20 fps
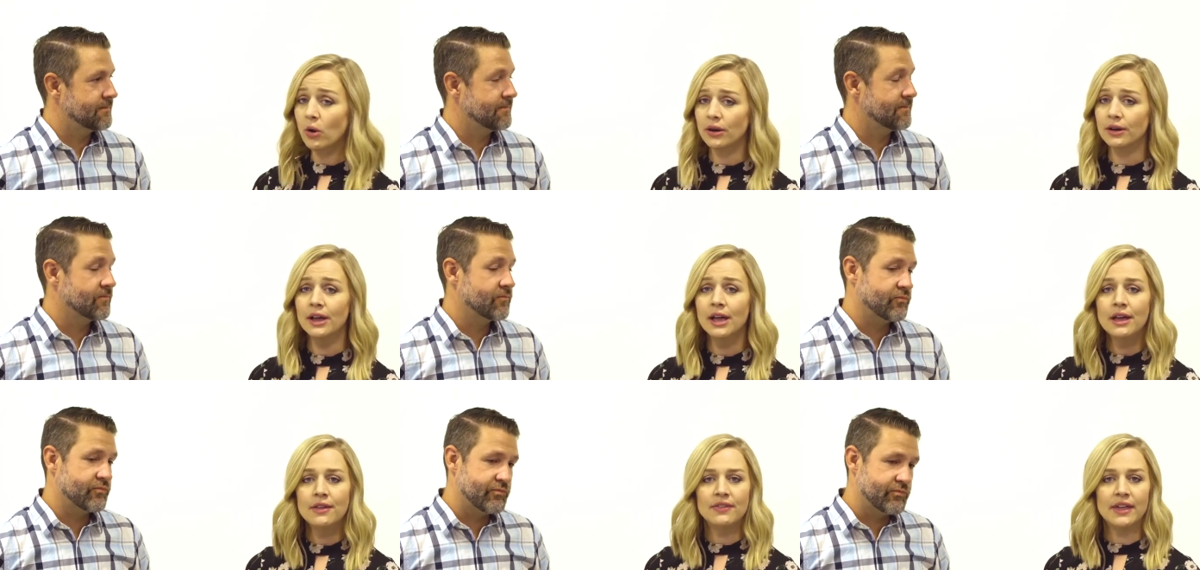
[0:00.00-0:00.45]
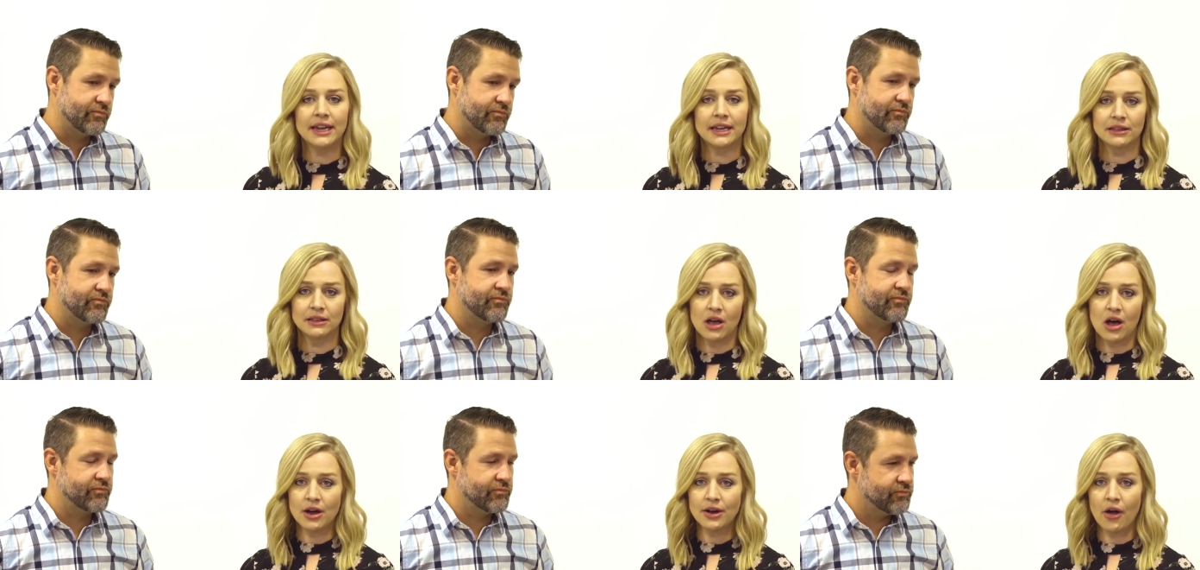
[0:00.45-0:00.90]
Speaker 1: or they
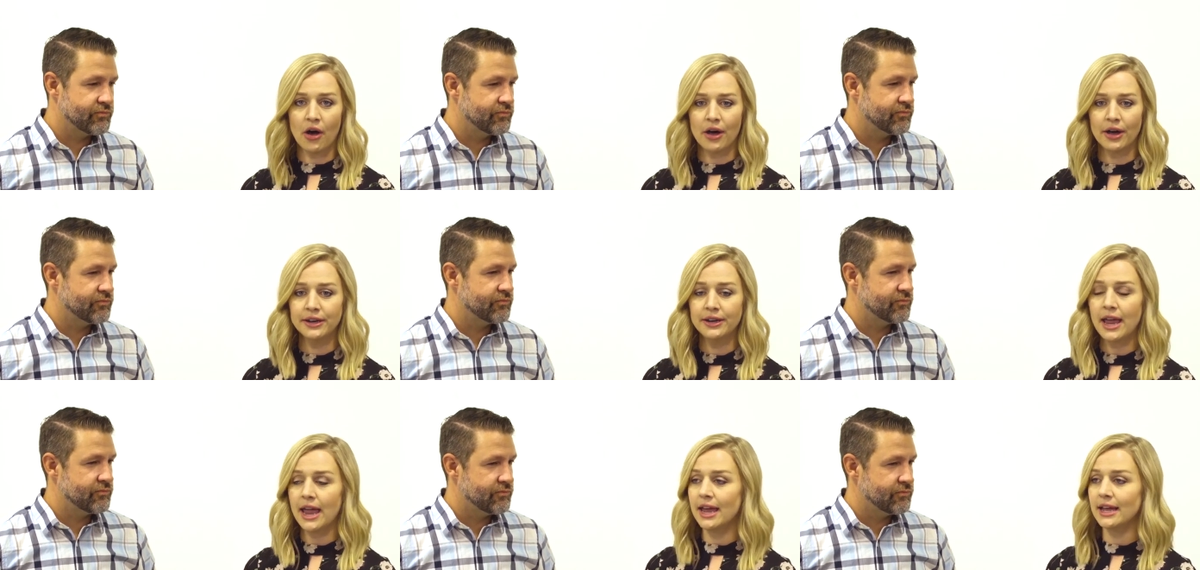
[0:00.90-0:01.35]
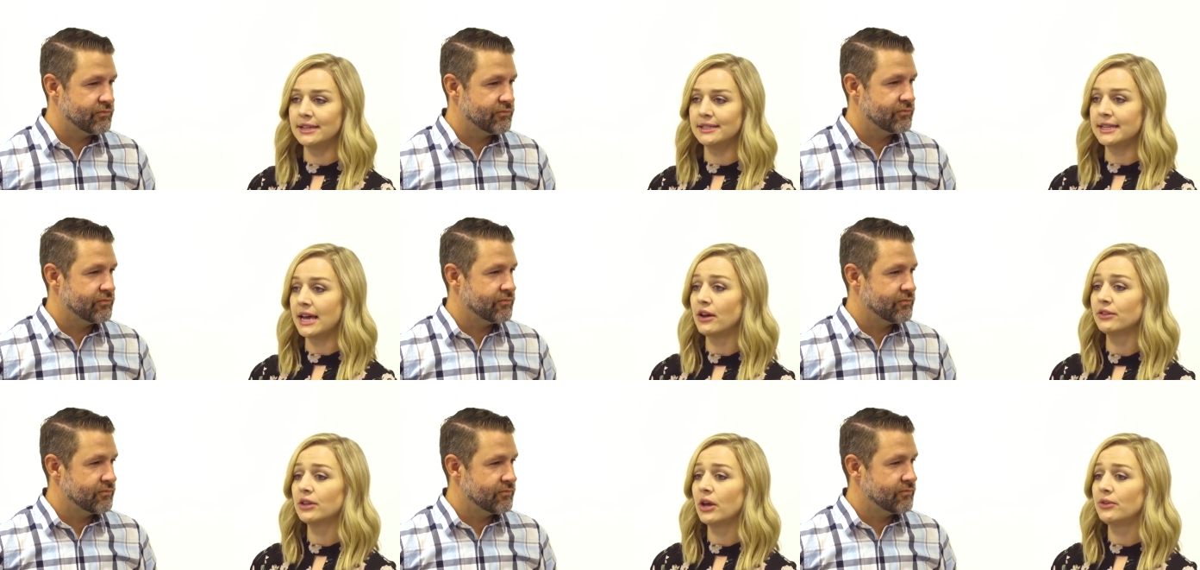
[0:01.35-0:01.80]
can log on
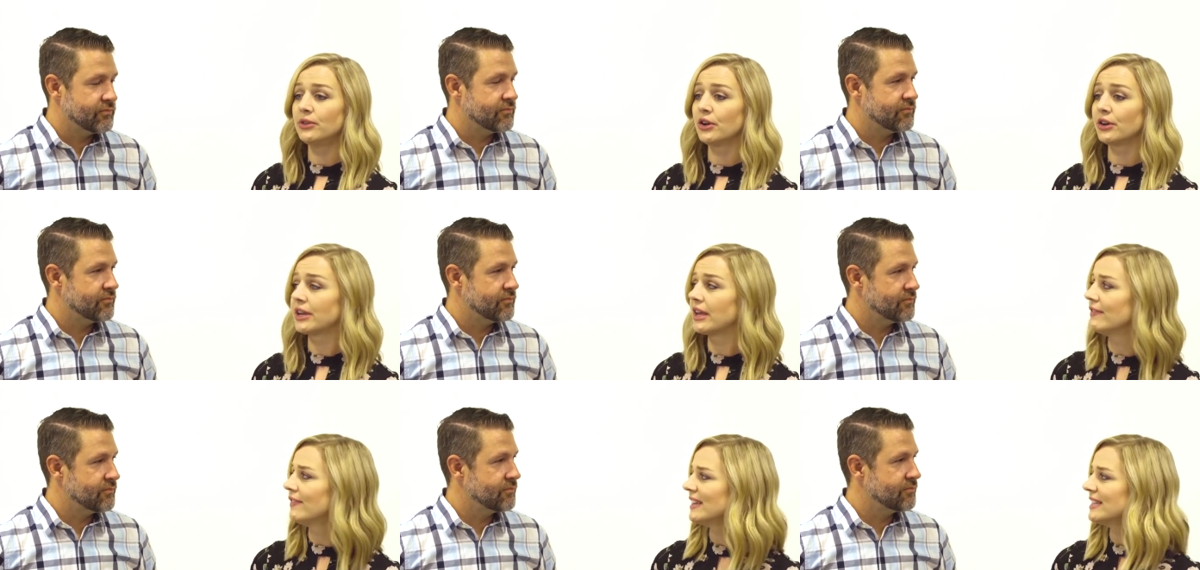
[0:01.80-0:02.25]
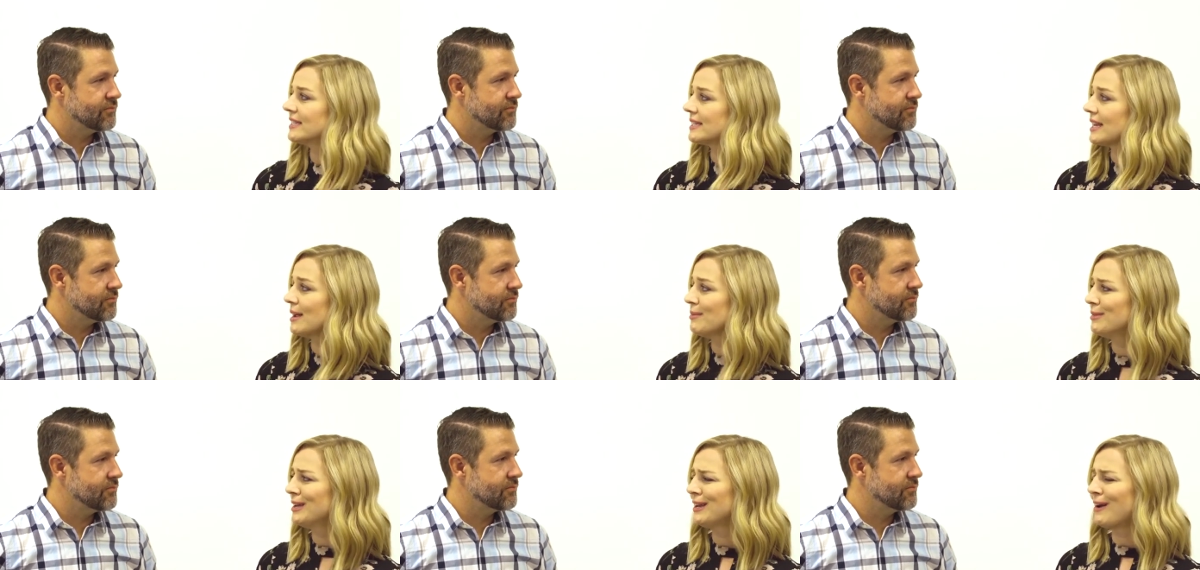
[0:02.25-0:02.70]
and download their giving
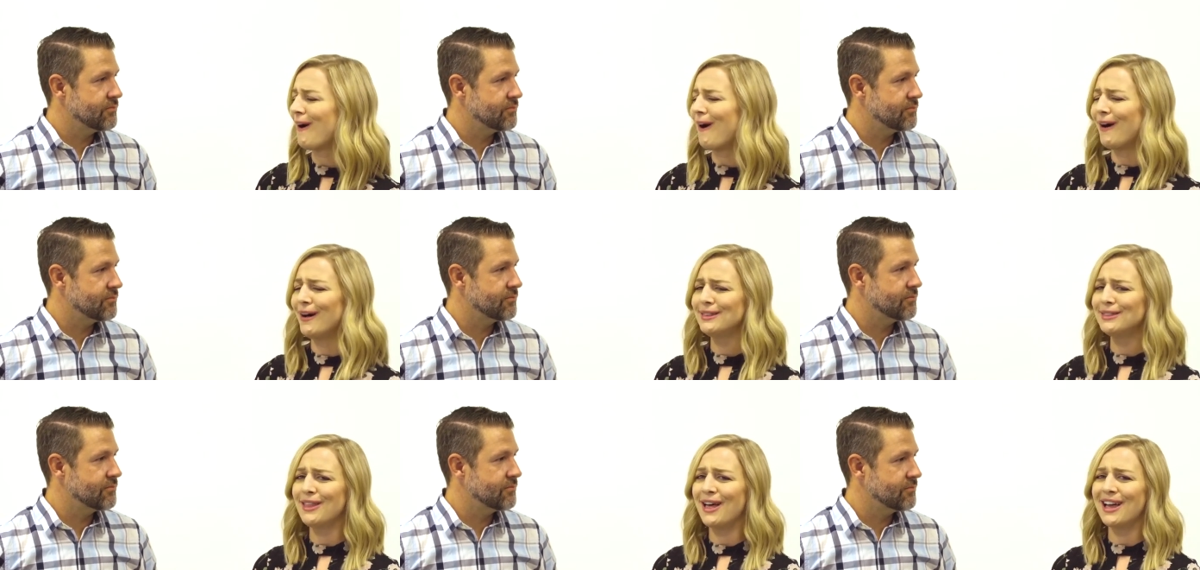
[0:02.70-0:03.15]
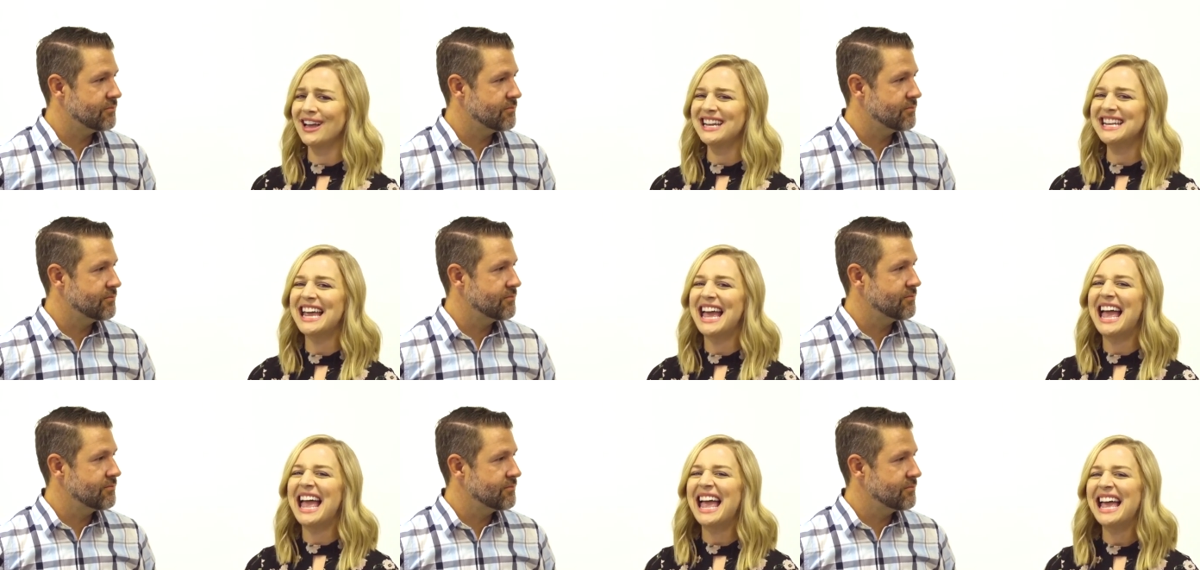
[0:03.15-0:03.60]
statement
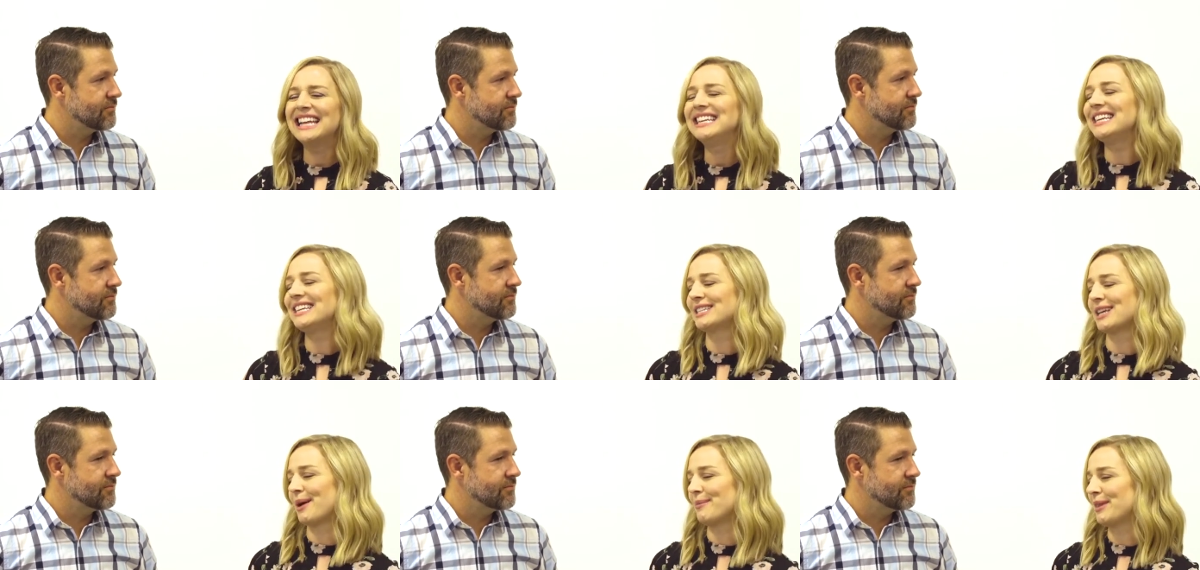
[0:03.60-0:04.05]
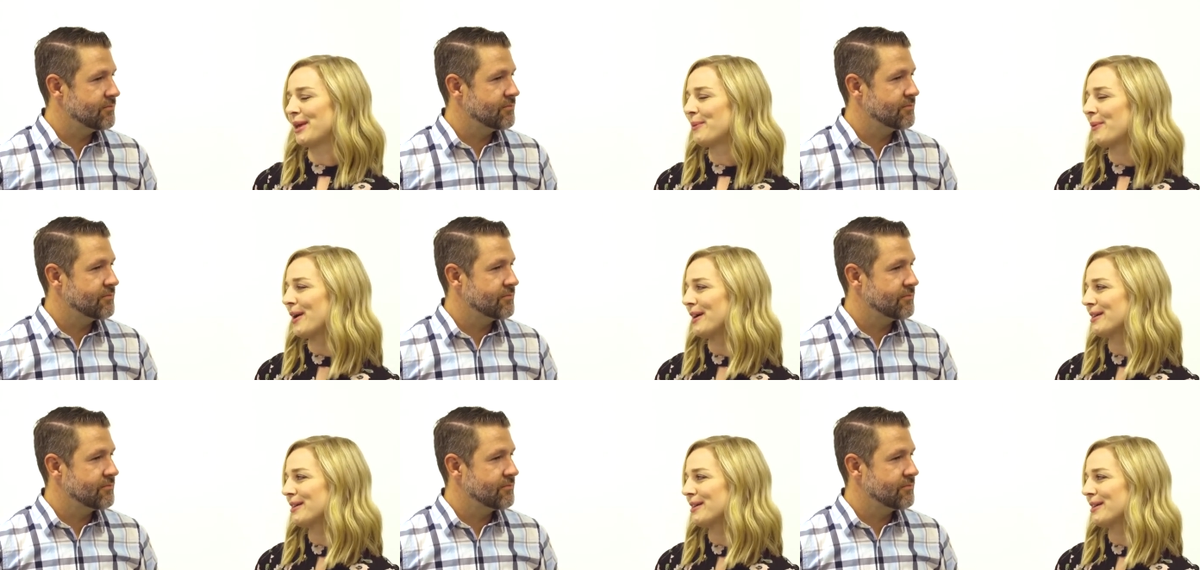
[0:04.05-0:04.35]
online anytime they